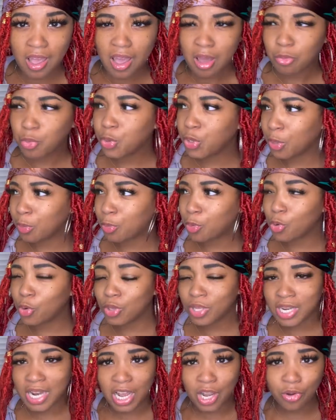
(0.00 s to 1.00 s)
I'm gonna pull
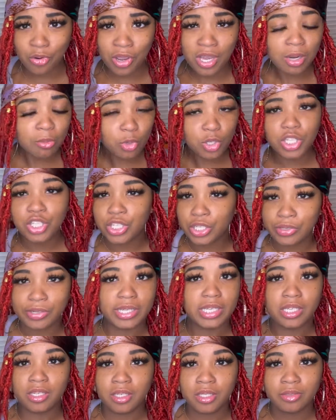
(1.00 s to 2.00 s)
it out and I'm gonna do
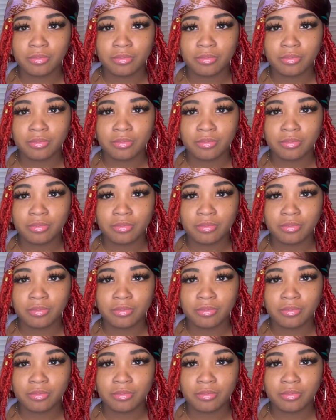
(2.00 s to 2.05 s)
it.